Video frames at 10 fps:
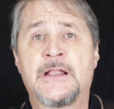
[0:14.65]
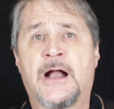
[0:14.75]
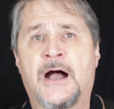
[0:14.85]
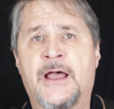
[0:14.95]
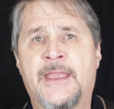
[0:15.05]

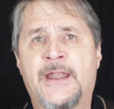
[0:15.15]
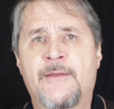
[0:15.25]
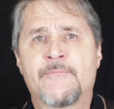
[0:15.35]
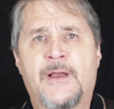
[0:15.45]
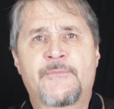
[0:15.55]
And
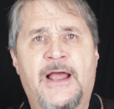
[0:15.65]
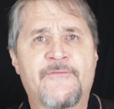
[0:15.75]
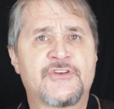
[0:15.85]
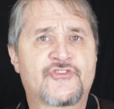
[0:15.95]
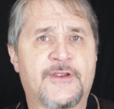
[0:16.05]
I'm kind
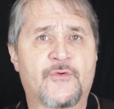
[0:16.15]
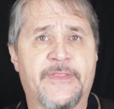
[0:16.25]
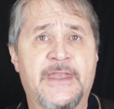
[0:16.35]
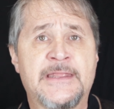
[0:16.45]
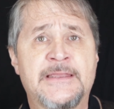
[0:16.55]
of intrigued
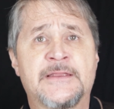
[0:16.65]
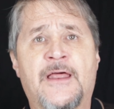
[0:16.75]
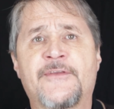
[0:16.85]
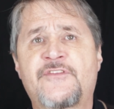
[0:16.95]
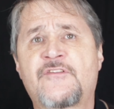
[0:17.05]
with it.
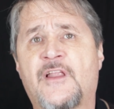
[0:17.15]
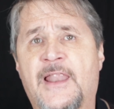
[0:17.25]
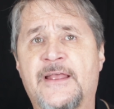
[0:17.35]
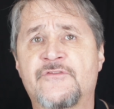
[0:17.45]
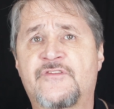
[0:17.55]
Now, this is a
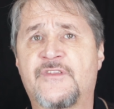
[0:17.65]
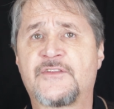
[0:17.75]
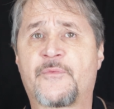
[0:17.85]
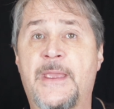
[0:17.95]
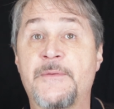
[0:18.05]
lens
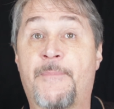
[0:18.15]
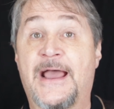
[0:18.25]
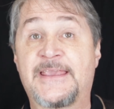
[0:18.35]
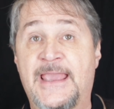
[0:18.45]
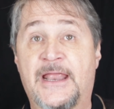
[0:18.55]
that's made
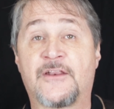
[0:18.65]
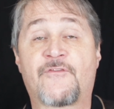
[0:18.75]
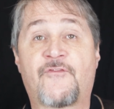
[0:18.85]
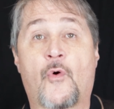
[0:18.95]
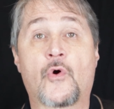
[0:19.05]
by Canon
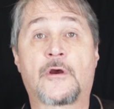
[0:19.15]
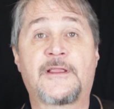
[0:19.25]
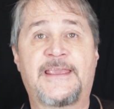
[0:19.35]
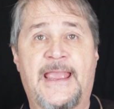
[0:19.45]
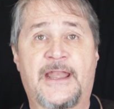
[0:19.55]
for
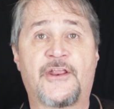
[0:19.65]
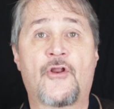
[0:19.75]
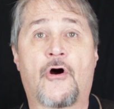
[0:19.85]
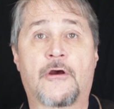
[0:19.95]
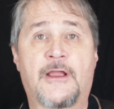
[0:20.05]
Canon
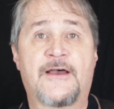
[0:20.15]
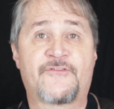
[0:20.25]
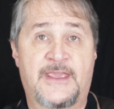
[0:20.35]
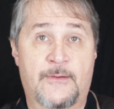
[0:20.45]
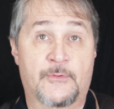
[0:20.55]

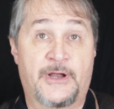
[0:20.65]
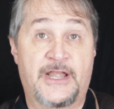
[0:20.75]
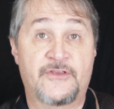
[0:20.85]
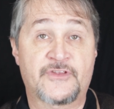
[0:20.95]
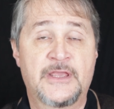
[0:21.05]
RF camera
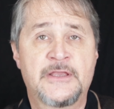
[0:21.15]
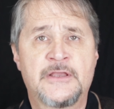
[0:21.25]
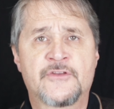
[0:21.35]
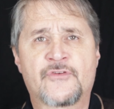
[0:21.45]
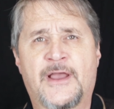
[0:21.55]
bodies.
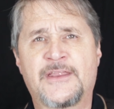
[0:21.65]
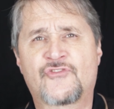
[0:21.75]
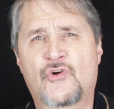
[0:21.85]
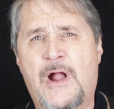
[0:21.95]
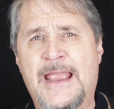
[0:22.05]
So I
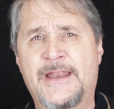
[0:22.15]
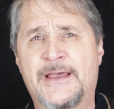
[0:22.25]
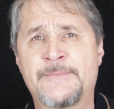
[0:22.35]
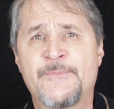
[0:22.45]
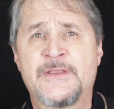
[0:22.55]
try
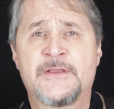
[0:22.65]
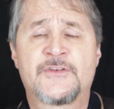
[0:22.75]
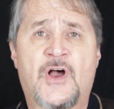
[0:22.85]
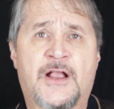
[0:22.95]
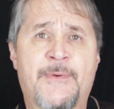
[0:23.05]
to
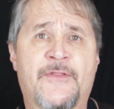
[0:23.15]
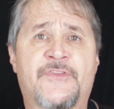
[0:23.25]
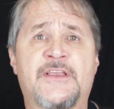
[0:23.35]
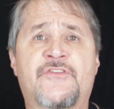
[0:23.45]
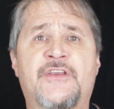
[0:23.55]
talk about
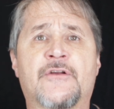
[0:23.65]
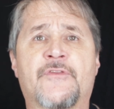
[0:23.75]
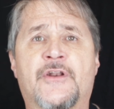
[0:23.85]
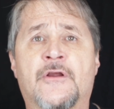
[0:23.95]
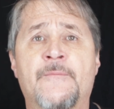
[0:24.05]
things here
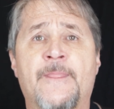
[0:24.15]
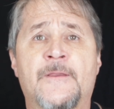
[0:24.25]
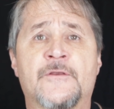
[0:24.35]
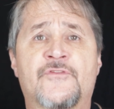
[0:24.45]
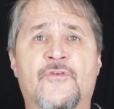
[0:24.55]
that are
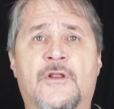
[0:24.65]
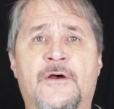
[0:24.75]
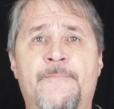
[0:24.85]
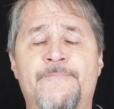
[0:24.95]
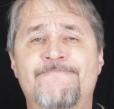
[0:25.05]
sort of